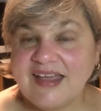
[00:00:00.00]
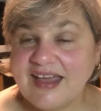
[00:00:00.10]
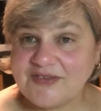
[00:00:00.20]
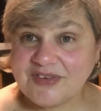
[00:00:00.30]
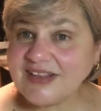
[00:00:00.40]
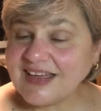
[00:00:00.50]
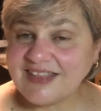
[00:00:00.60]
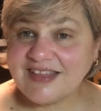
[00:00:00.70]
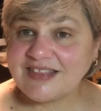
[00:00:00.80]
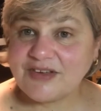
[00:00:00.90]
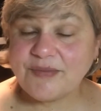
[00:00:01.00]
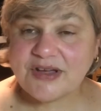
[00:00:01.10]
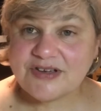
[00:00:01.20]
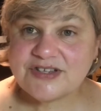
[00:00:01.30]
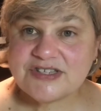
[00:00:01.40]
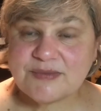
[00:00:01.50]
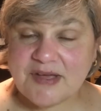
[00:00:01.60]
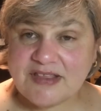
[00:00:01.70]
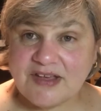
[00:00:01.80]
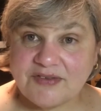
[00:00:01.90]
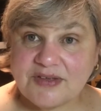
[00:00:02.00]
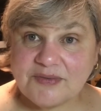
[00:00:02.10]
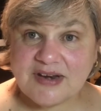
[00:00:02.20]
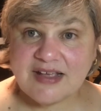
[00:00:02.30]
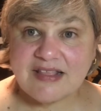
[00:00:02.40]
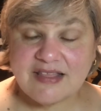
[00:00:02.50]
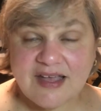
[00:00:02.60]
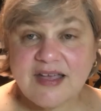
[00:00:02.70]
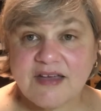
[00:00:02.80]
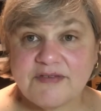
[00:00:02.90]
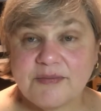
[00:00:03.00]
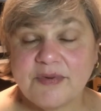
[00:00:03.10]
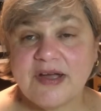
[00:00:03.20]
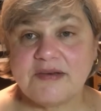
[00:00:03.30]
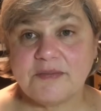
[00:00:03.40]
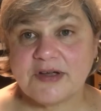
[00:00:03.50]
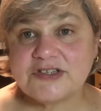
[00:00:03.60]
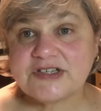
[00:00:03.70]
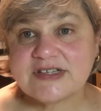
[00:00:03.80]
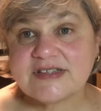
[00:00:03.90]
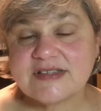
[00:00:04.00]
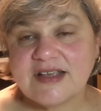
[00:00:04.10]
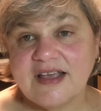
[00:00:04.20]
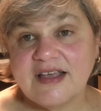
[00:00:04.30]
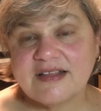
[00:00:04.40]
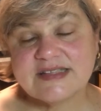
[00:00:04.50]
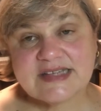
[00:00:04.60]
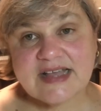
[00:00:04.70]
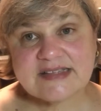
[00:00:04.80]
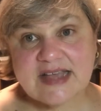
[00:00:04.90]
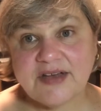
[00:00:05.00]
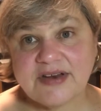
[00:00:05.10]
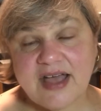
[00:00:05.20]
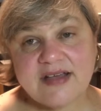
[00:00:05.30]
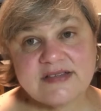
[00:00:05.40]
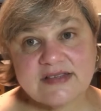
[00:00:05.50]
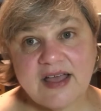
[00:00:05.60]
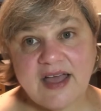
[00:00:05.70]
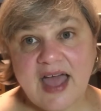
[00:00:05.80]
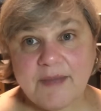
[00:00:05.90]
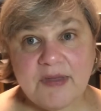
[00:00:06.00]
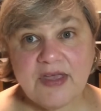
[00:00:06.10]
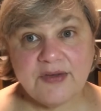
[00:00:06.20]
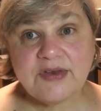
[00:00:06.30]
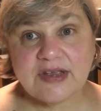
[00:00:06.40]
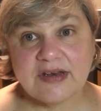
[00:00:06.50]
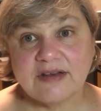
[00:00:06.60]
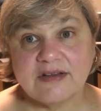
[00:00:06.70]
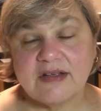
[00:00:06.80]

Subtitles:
And really, I think their marriage is about the only one I can think of in Pride and Prejudice that stands out as a happy union.